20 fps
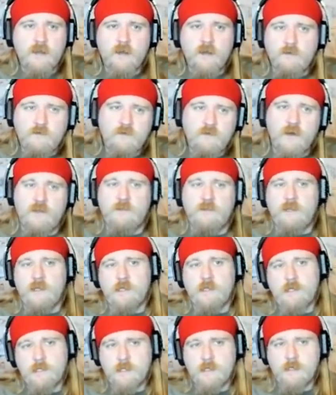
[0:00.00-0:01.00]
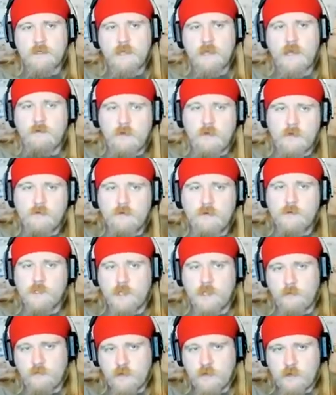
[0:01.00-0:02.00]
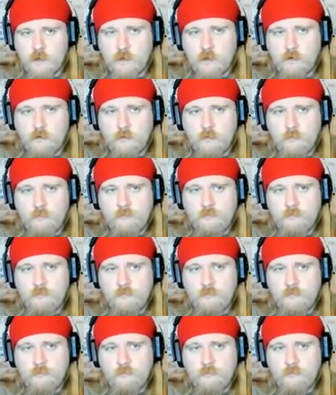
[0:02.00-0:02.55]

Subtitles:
no, fuck this. I'd rather do something new.